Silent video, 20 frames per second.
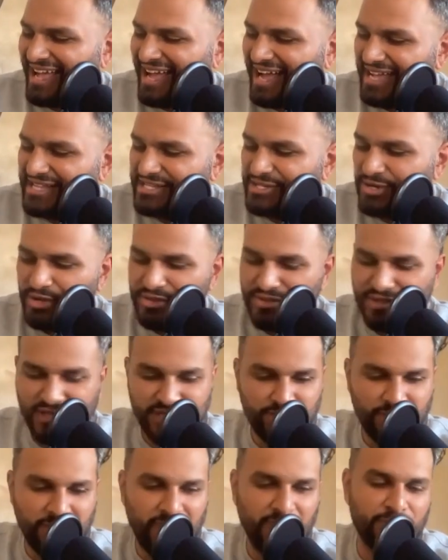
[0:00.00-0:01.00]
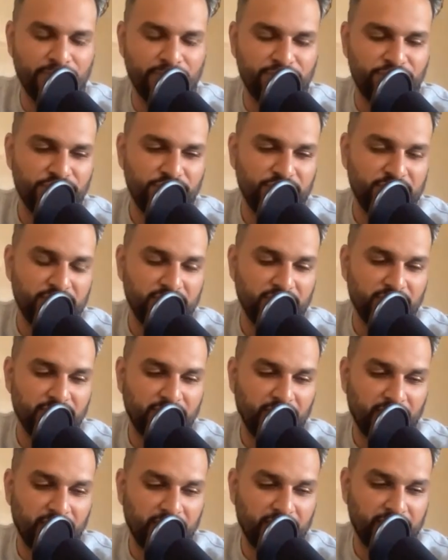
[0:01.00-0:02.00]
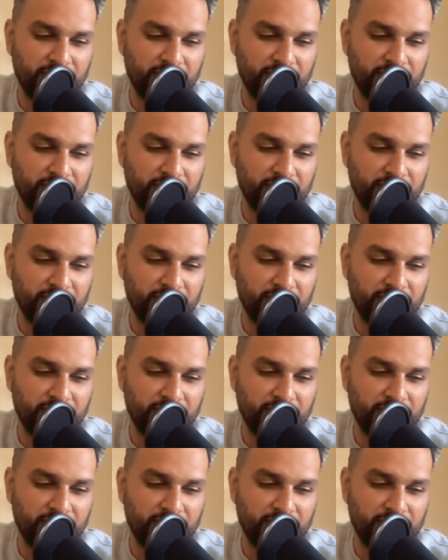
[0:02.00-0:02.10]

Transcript: I told this to Mehboob Gigi the other day,